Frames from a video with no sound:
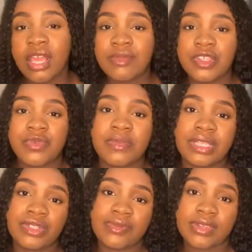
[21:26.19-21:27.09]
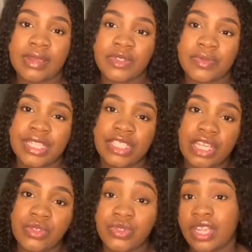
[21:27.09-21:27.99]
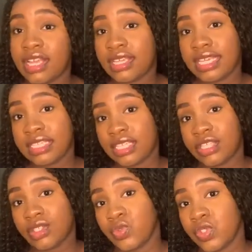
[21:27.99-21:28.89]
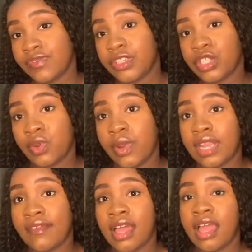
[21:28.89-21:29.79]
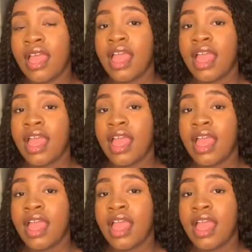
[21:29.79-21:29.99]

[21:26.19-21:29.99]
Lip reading: Please remember to subscribe to my channel so that I can get a notification whenever